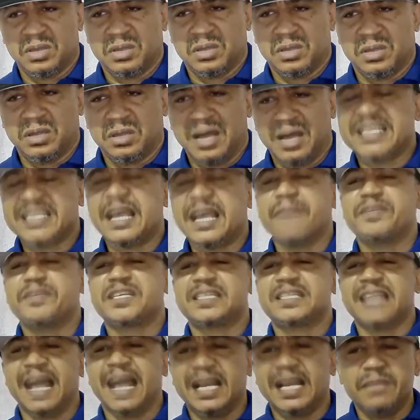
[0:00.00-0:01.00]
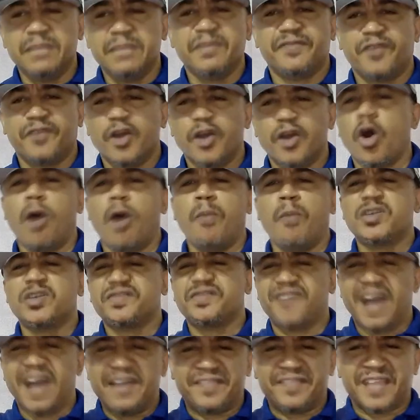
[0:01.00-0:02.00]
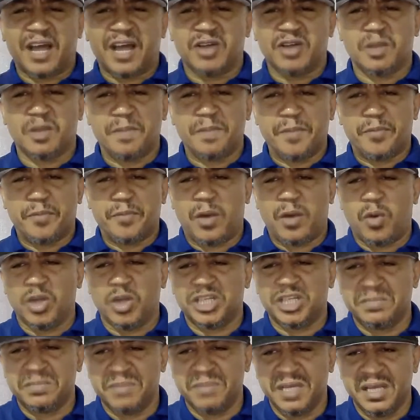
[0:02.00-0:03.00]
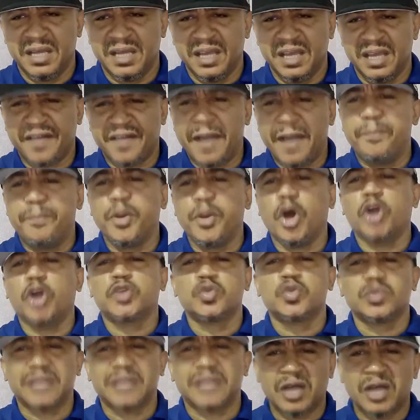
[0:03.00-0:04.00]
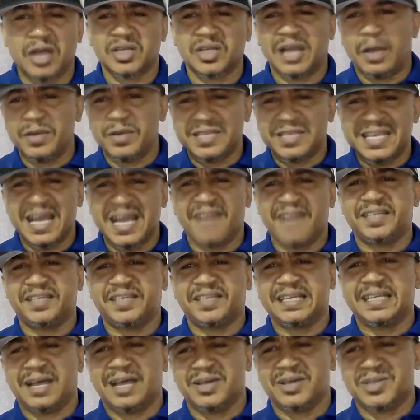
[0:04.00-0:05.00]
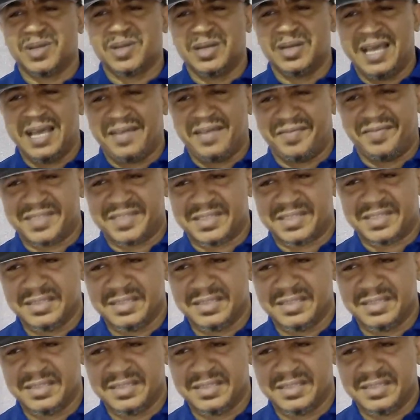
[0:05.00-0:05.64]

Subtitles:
As I'm standing before you, almost 5,000 people are watching me. If I block 2,000, I will still have 3,000 left.